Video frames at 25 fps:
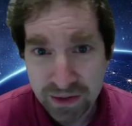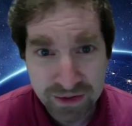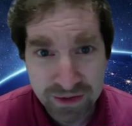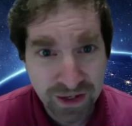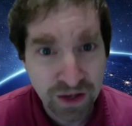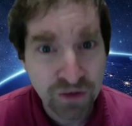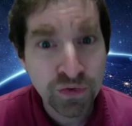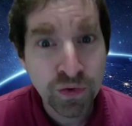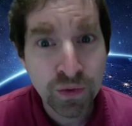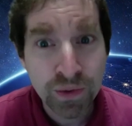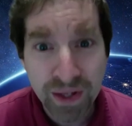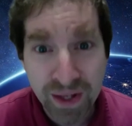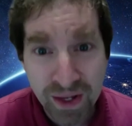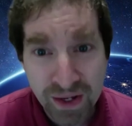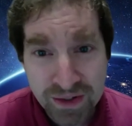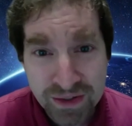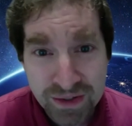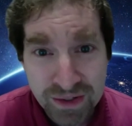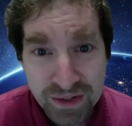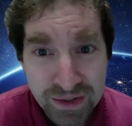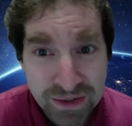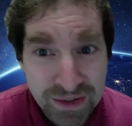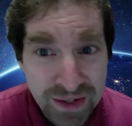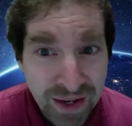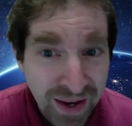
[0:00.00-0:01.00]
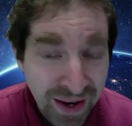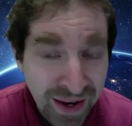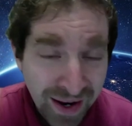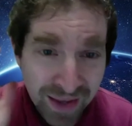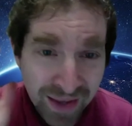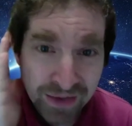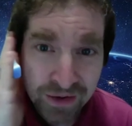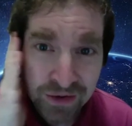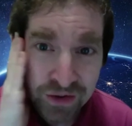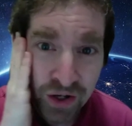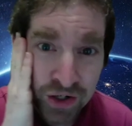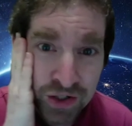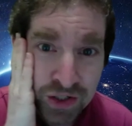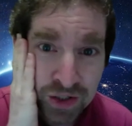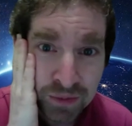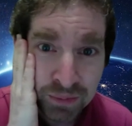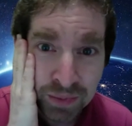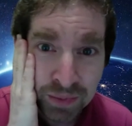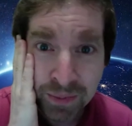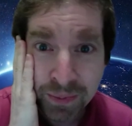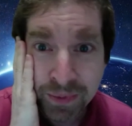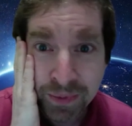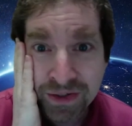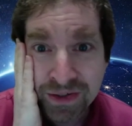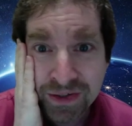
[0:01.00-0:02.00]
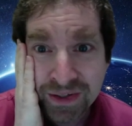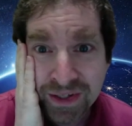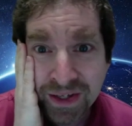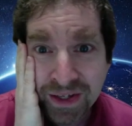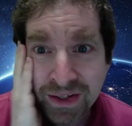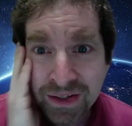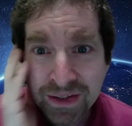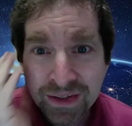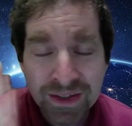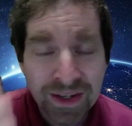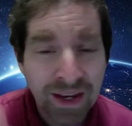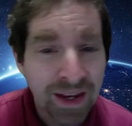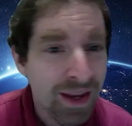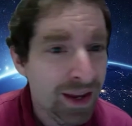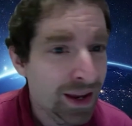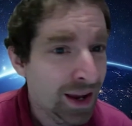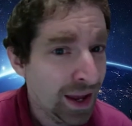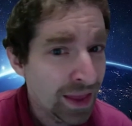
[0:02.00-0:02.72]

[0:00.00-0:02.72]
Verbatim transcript: cell phone cases, and they're touching people's skins,